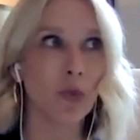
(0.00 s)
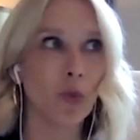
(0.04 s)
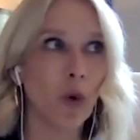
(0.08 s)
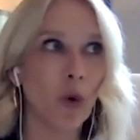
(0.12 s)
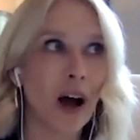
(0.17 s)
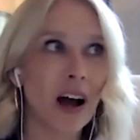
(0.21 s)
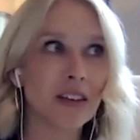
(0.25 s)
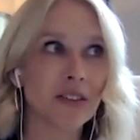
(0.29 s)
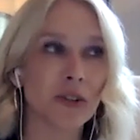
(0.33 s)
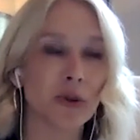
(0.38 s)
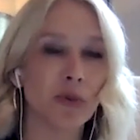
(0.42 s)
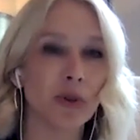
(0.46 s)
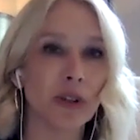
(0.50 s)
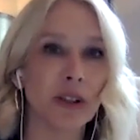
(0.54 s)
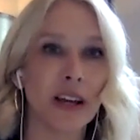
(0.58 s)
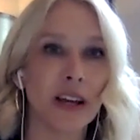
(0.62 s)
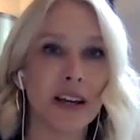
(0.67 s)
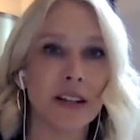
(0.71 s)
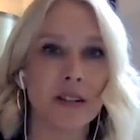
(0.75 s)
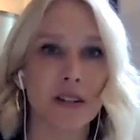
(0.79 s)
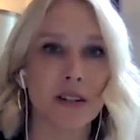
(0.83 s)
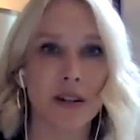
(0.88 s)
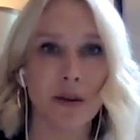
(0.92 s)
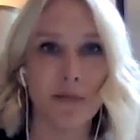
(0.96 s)
as it
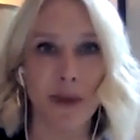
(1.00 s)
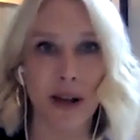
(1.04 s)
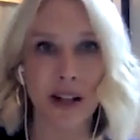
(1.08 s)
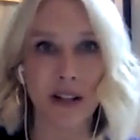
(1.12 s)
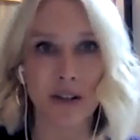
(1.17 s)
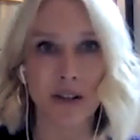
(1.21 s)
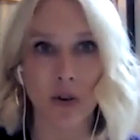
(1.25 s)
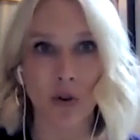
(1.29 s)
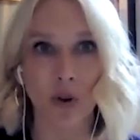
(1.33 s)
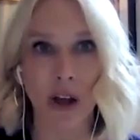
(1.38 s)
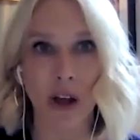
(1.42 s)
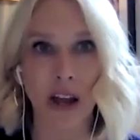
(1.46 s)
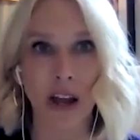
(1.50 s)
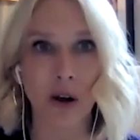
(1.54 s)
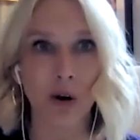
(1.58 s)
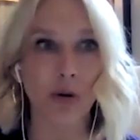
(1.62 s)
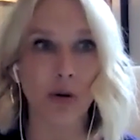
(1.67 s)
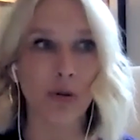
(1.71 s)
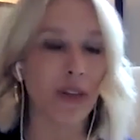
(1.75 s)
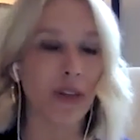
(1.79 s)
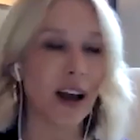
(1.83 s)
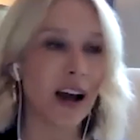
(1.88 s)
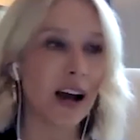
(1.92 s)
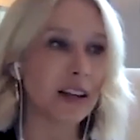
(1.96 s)
relates to mental
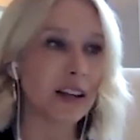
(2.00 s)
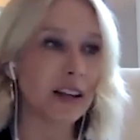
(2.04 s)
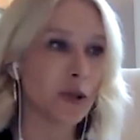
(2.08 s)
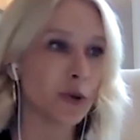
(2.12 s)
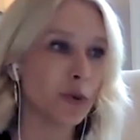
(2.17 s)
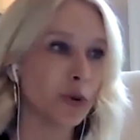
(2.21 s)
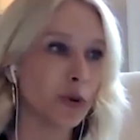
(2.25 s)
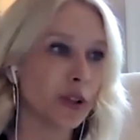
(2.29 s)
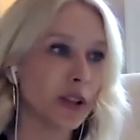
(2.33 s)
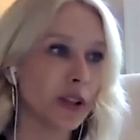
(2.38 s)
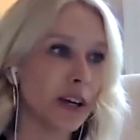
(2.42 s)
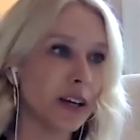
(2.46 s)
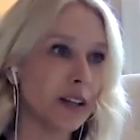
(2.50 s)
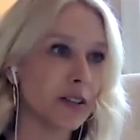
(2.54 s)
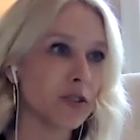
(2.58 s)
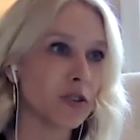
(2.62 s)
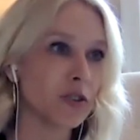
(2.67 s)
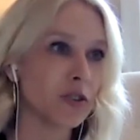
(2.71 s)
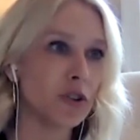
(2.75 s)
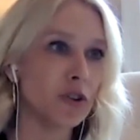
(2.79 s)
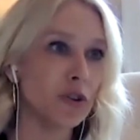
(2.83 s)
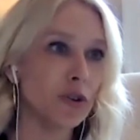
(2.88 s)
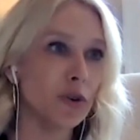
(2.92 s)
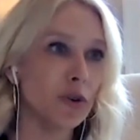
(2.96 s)
health, as it relates
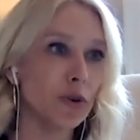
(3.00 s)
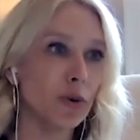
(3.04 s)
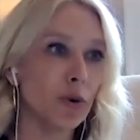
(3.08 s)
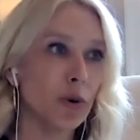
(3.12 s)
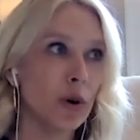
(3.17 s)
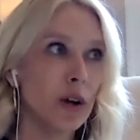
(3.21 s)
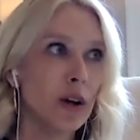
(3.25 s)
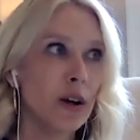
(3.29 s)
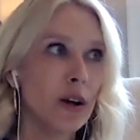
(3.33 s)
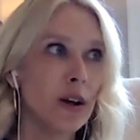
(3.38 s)
to